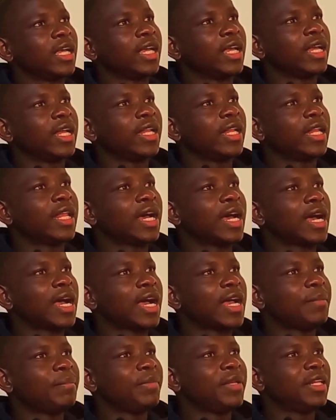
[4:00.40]
And
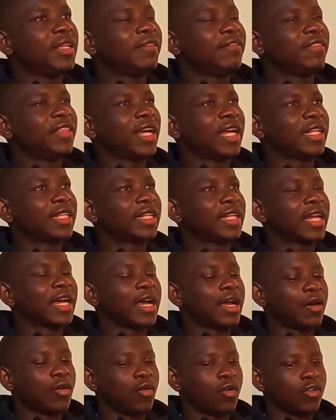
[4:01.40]
I believe that
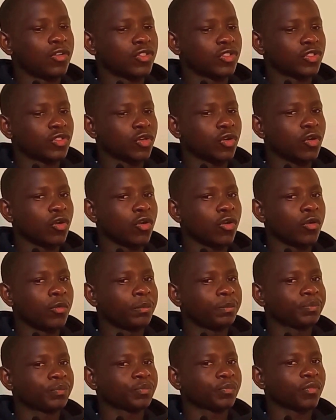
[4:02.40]
also,
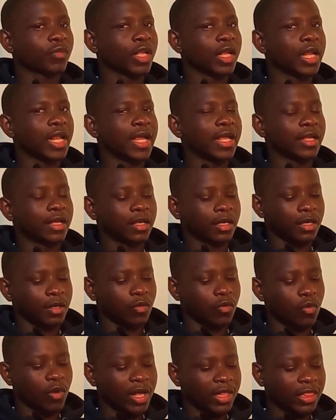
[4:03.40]
like,
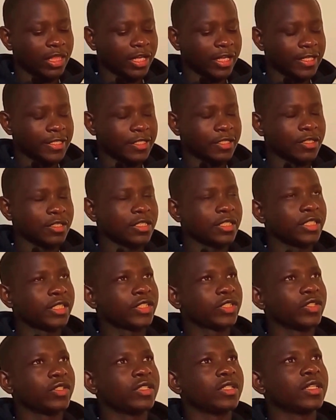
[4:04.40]
what the
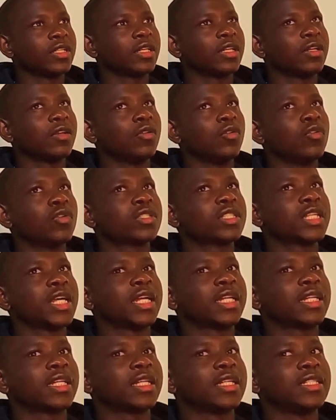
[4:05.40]
resolution looks at
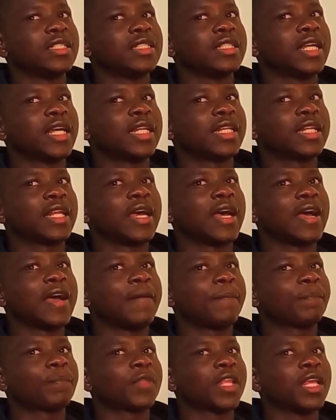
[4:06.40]
is that,
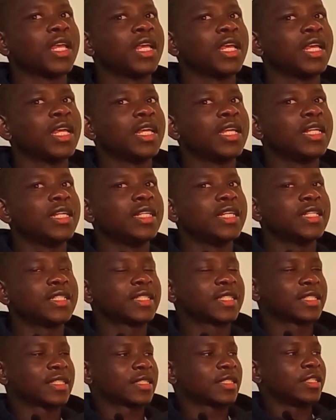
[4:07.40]
yes,
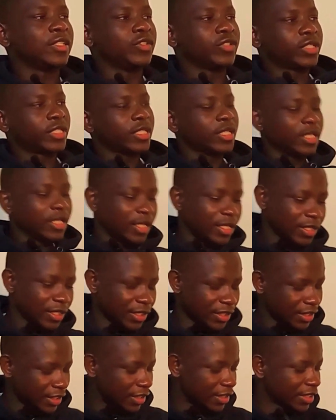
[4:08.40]
you see,
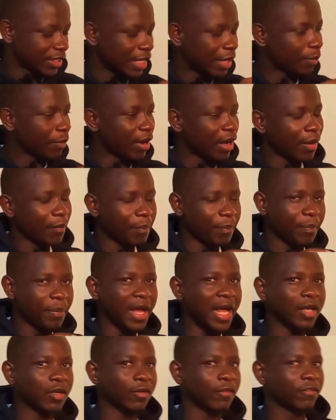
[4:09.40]
in some
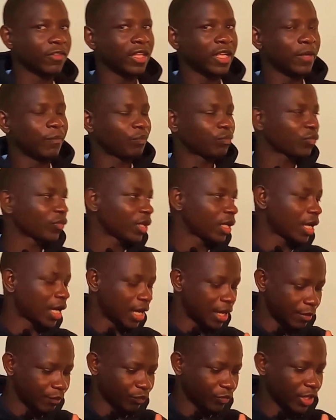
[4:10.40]
part of the
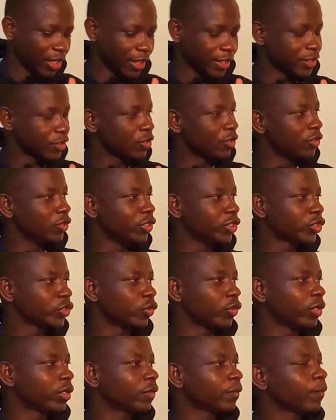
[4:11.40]

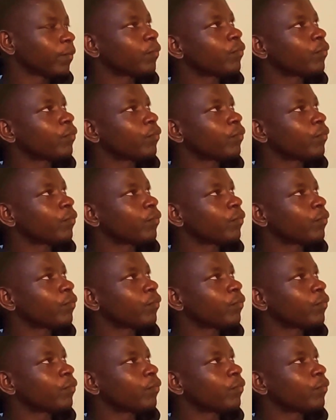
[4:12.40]
resolution,